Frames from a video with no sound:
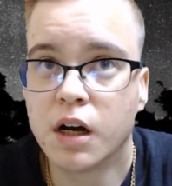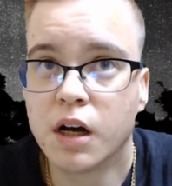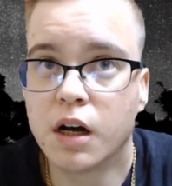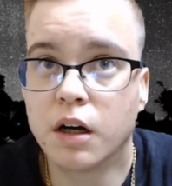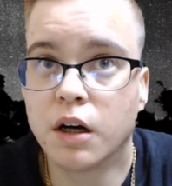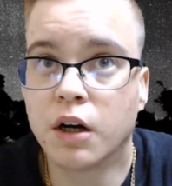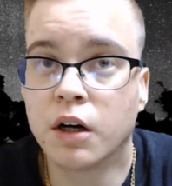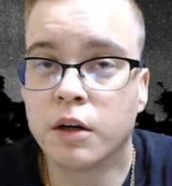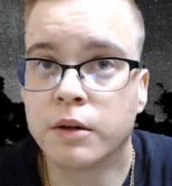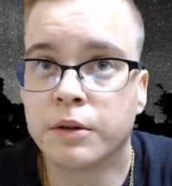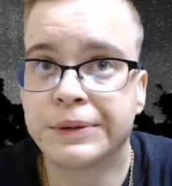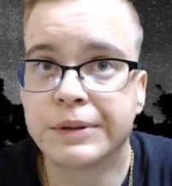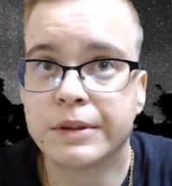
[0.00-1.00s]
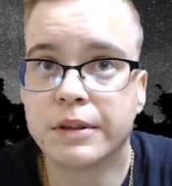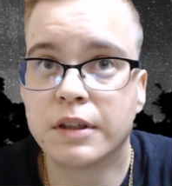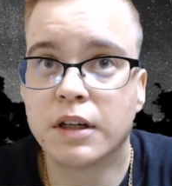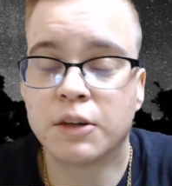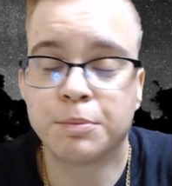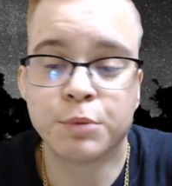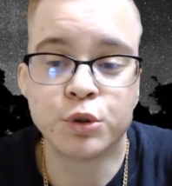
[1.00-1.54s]
uh, a
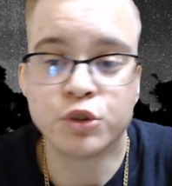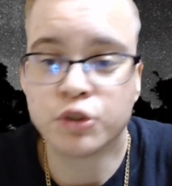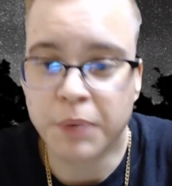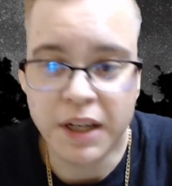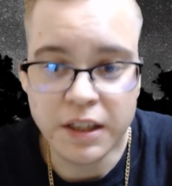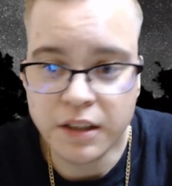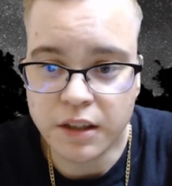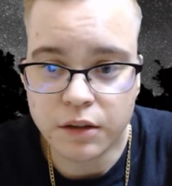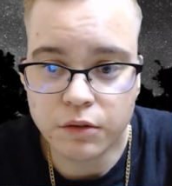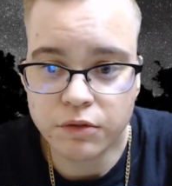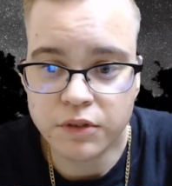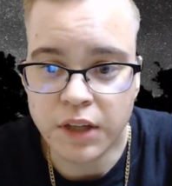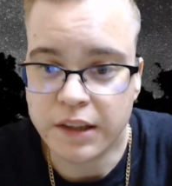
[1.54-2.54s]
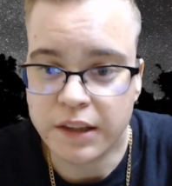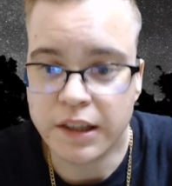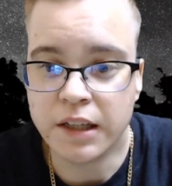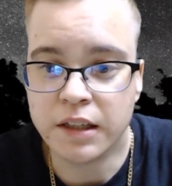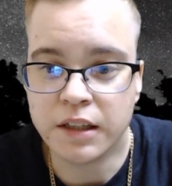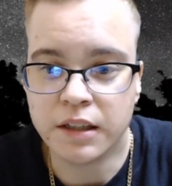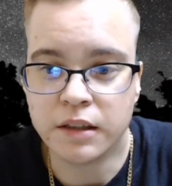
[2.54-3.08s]
perspective that they
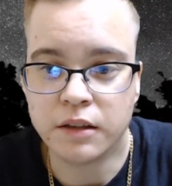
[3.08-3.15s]
need